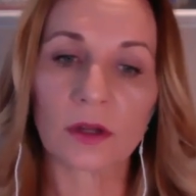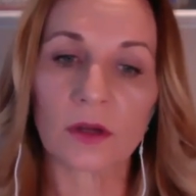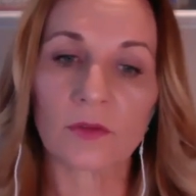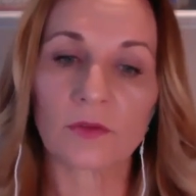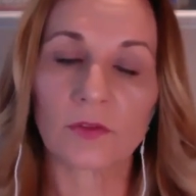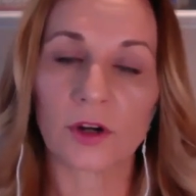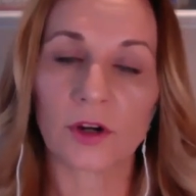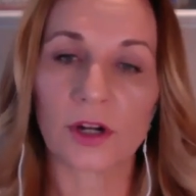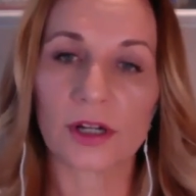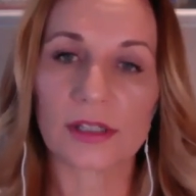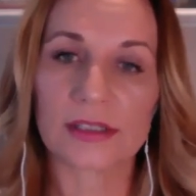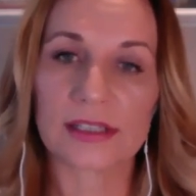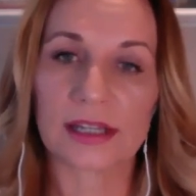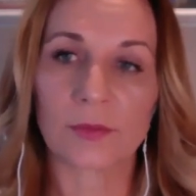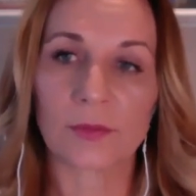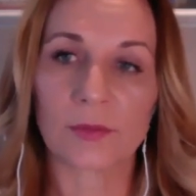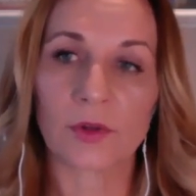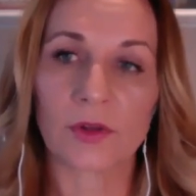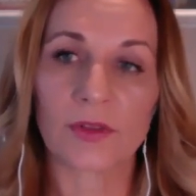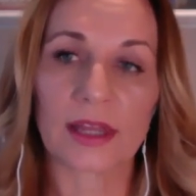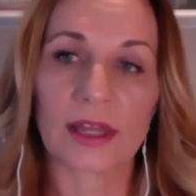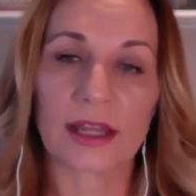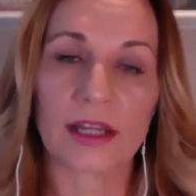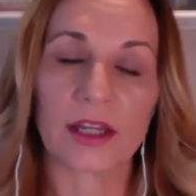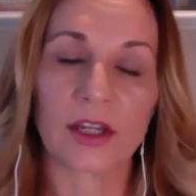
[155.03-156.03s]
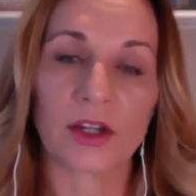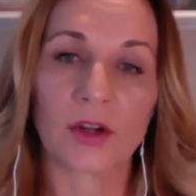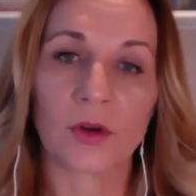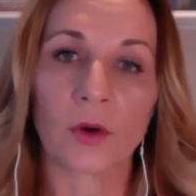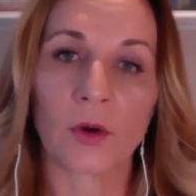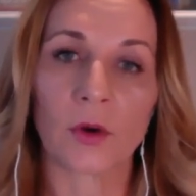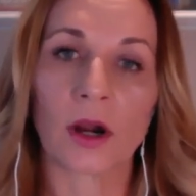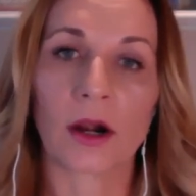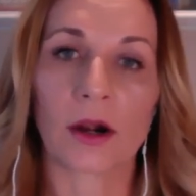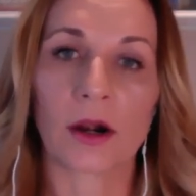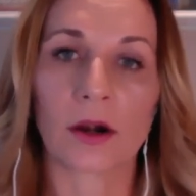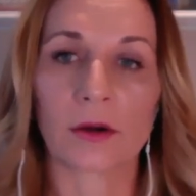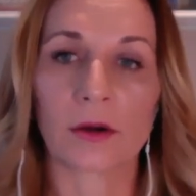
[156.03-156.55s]
for example that you
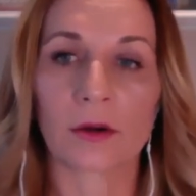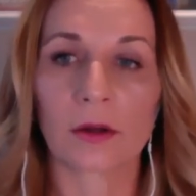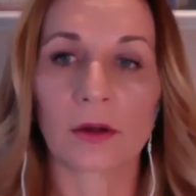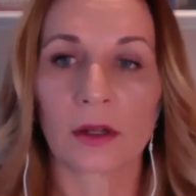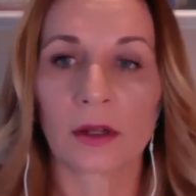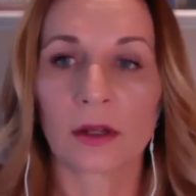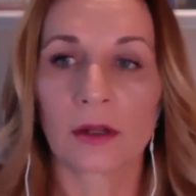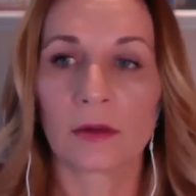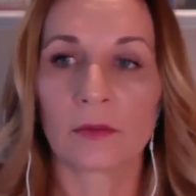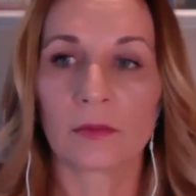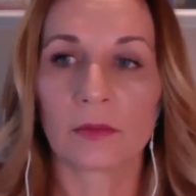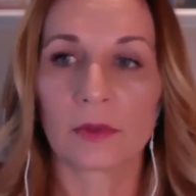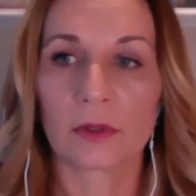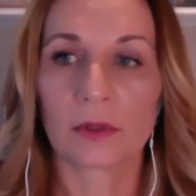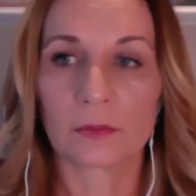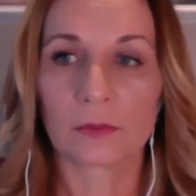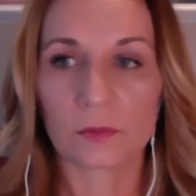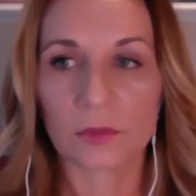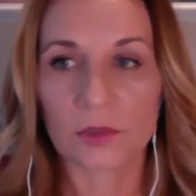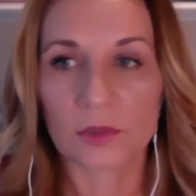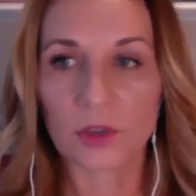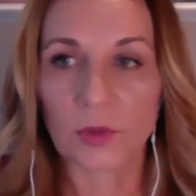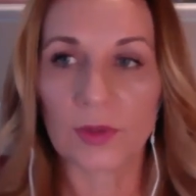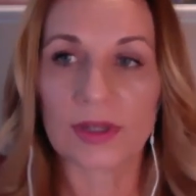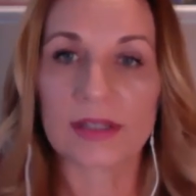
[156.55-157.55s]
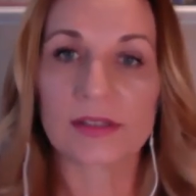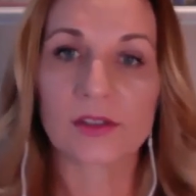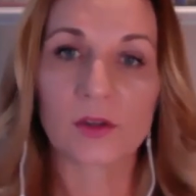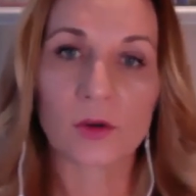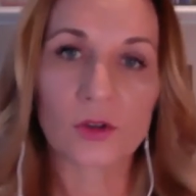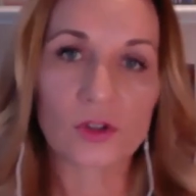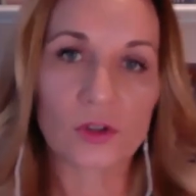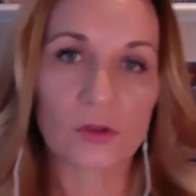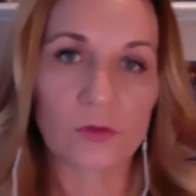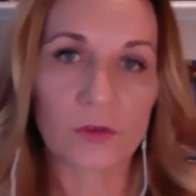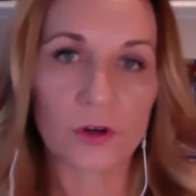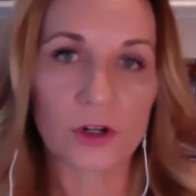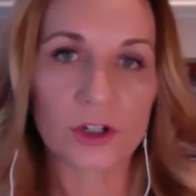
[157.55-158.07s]
are doing
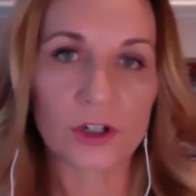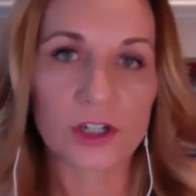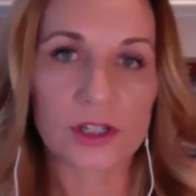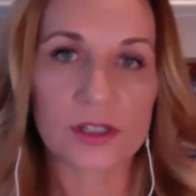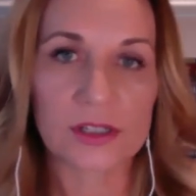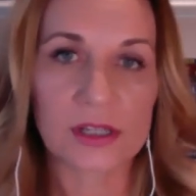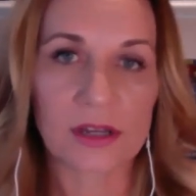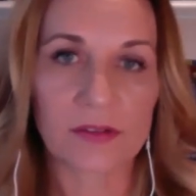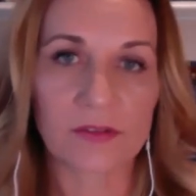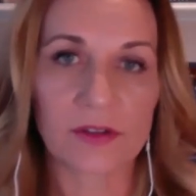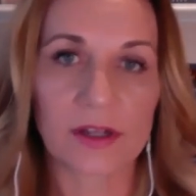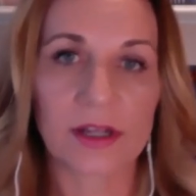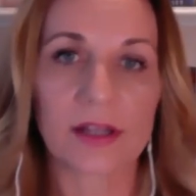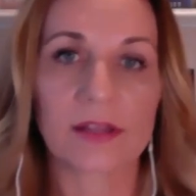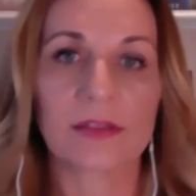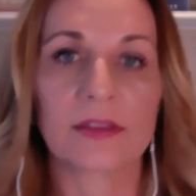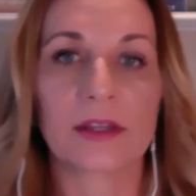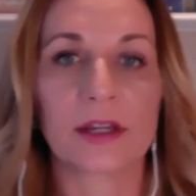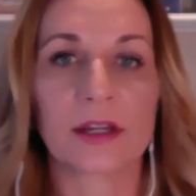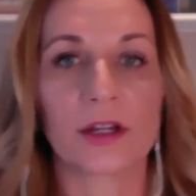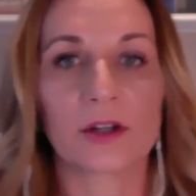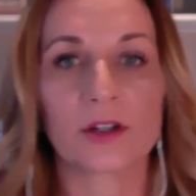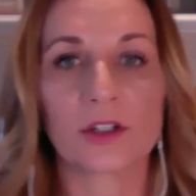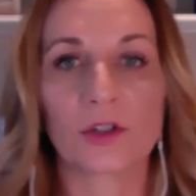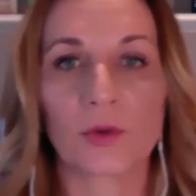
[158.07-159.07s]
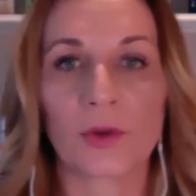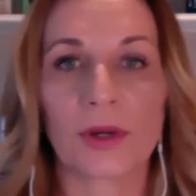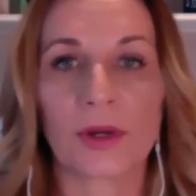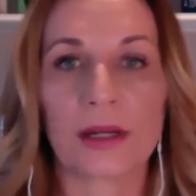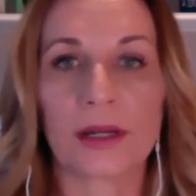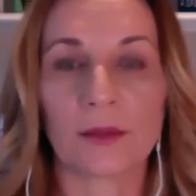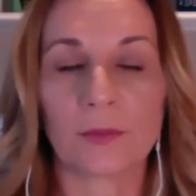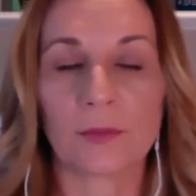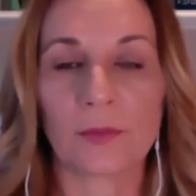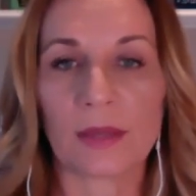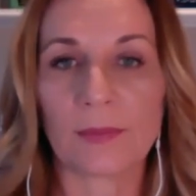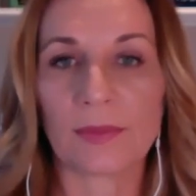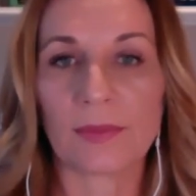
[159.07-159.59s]
social versions of it, that you're
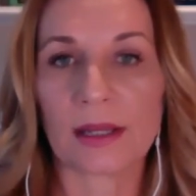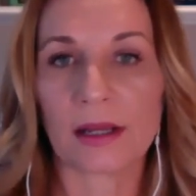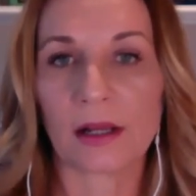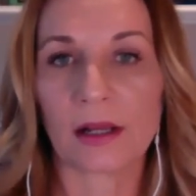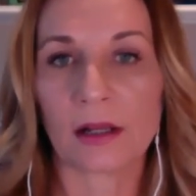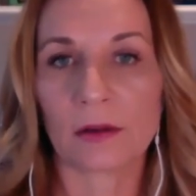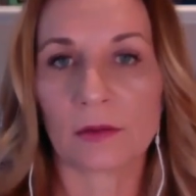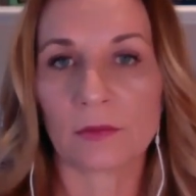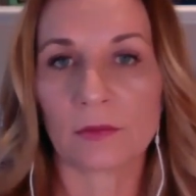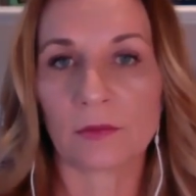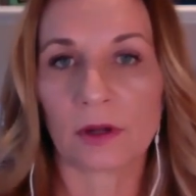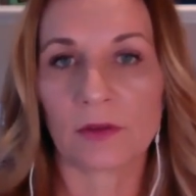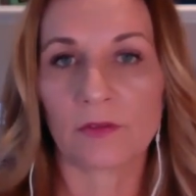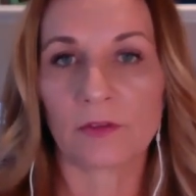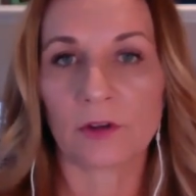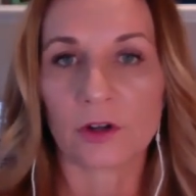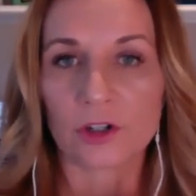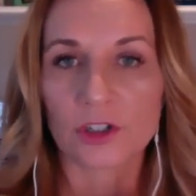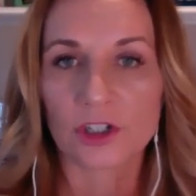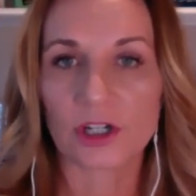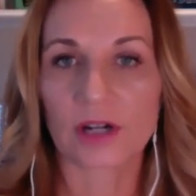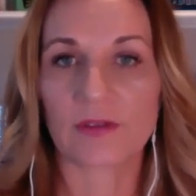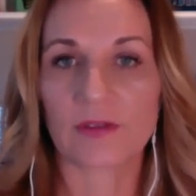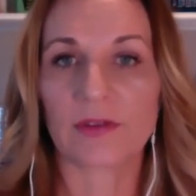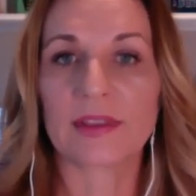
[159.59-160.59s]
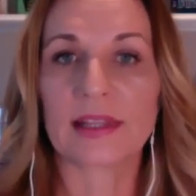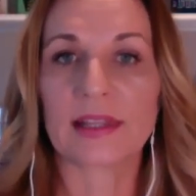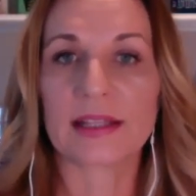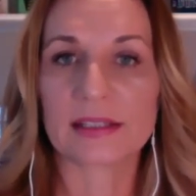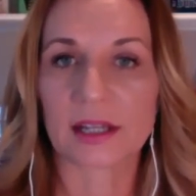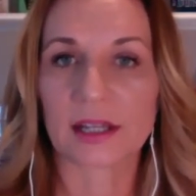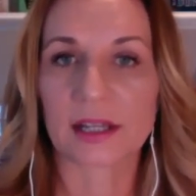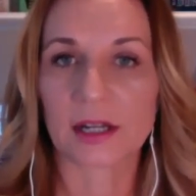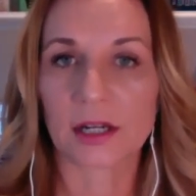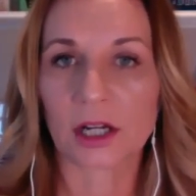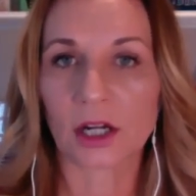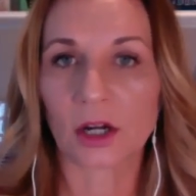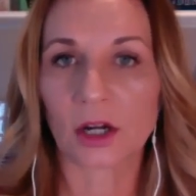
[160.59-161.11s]
doing maybe a, a version of it that's
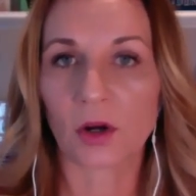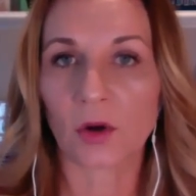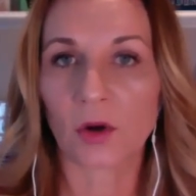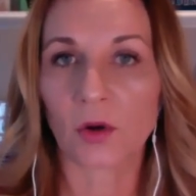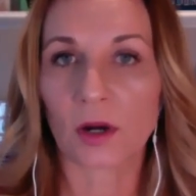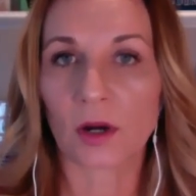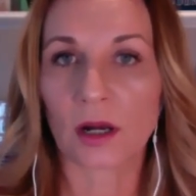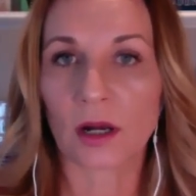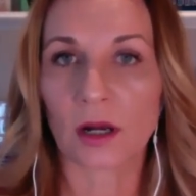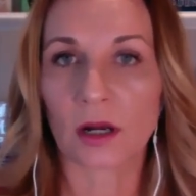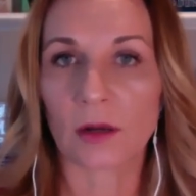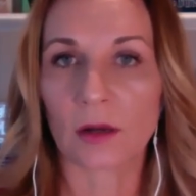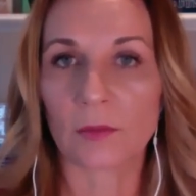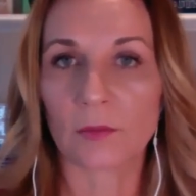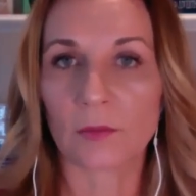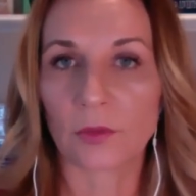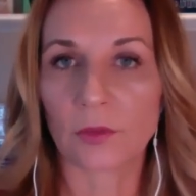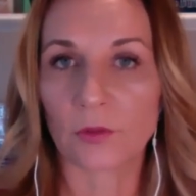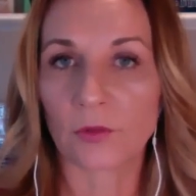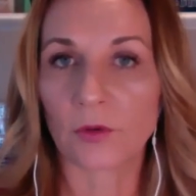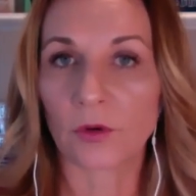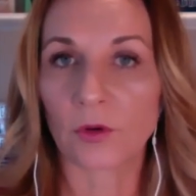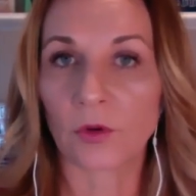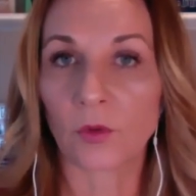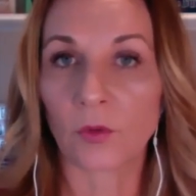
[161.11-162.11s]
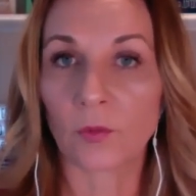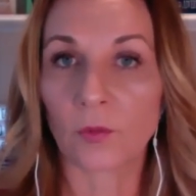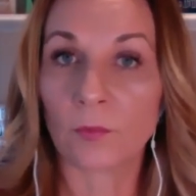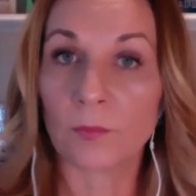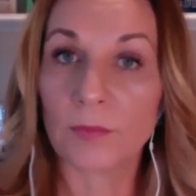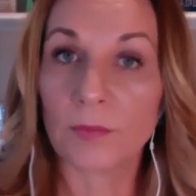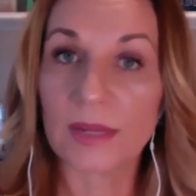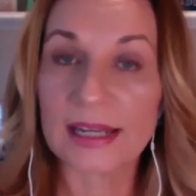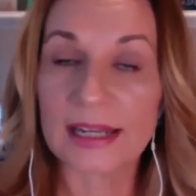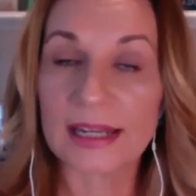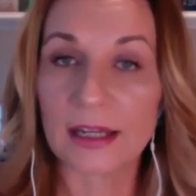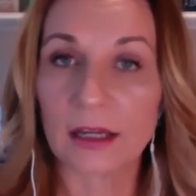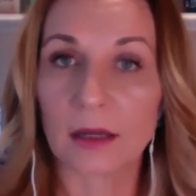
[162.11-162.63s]
going to go um, through
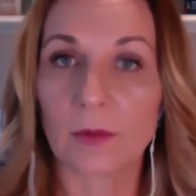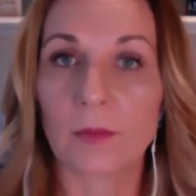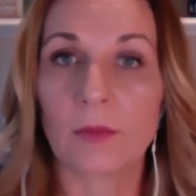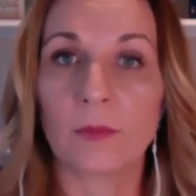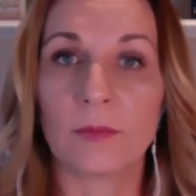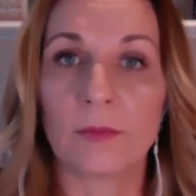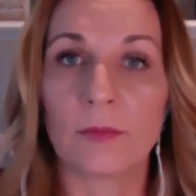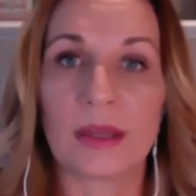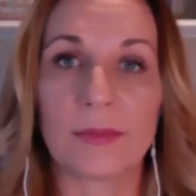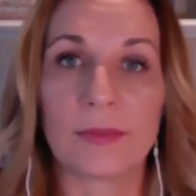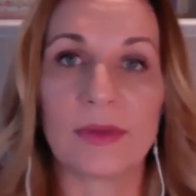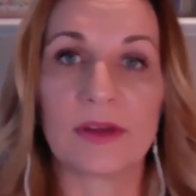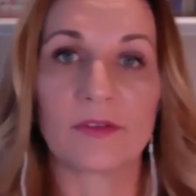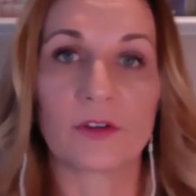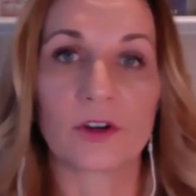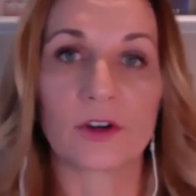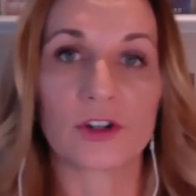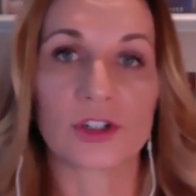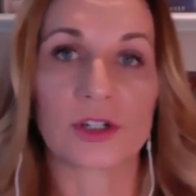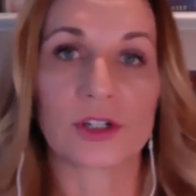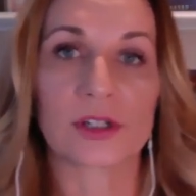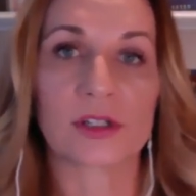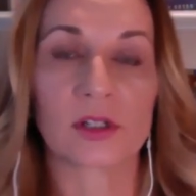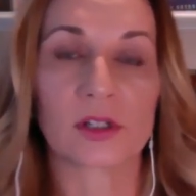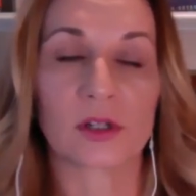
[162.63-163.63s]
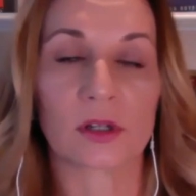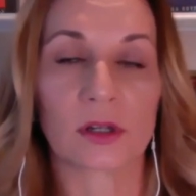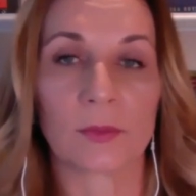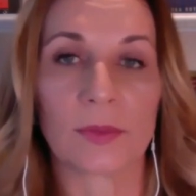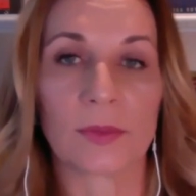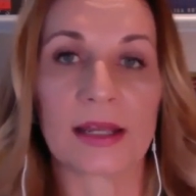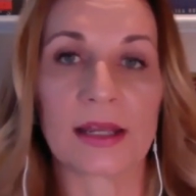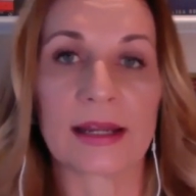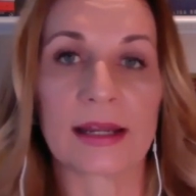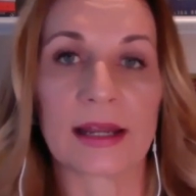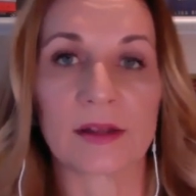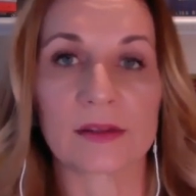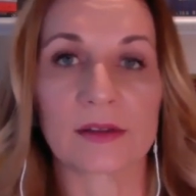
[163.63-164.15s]
Medium, maybe a version is going to be
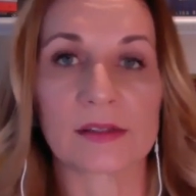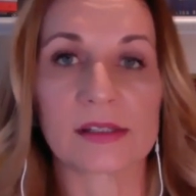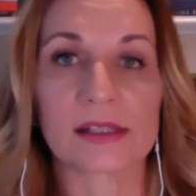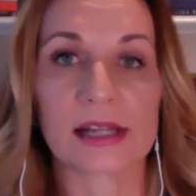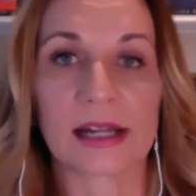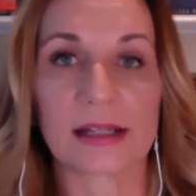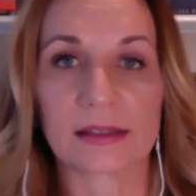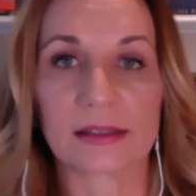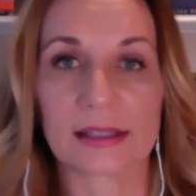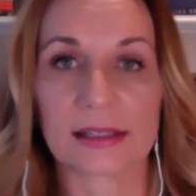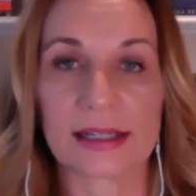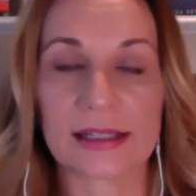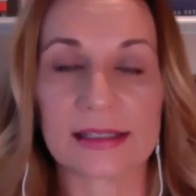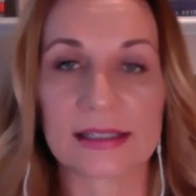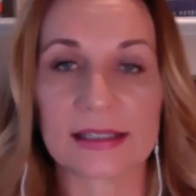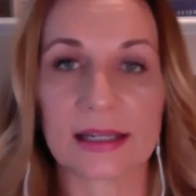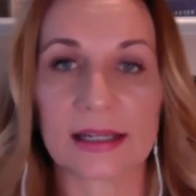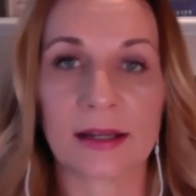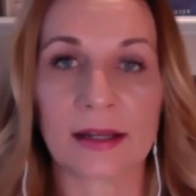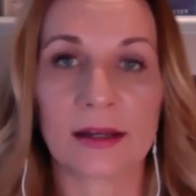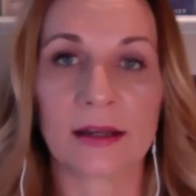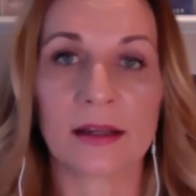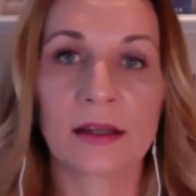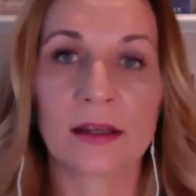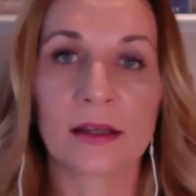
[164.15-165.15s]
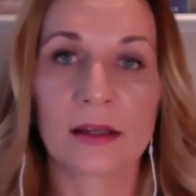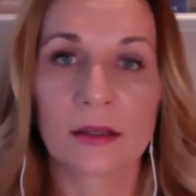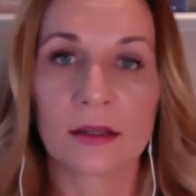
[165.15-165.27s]
announced on LinkedIn.